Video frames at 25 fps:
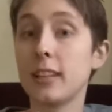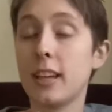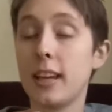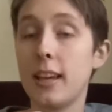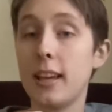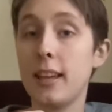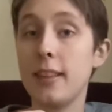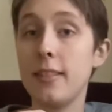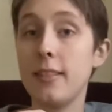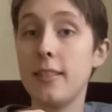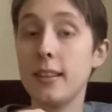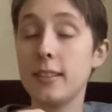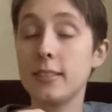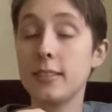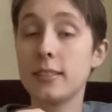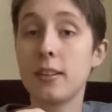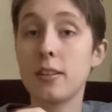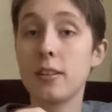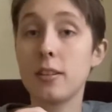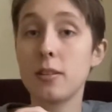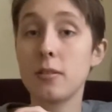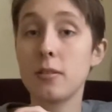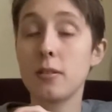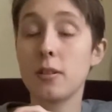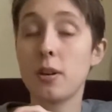things
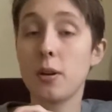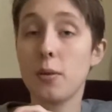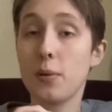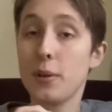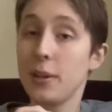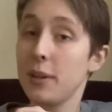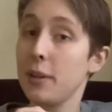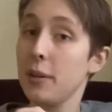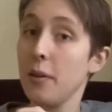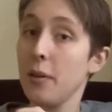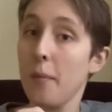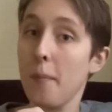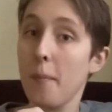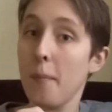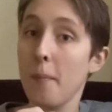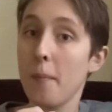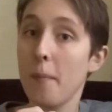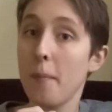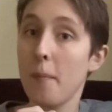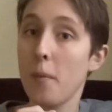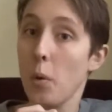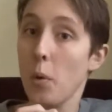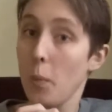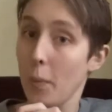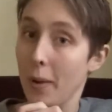aren't going
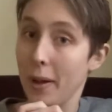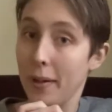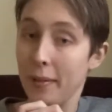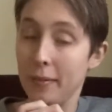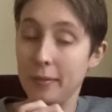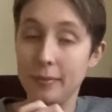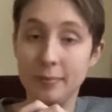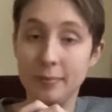well.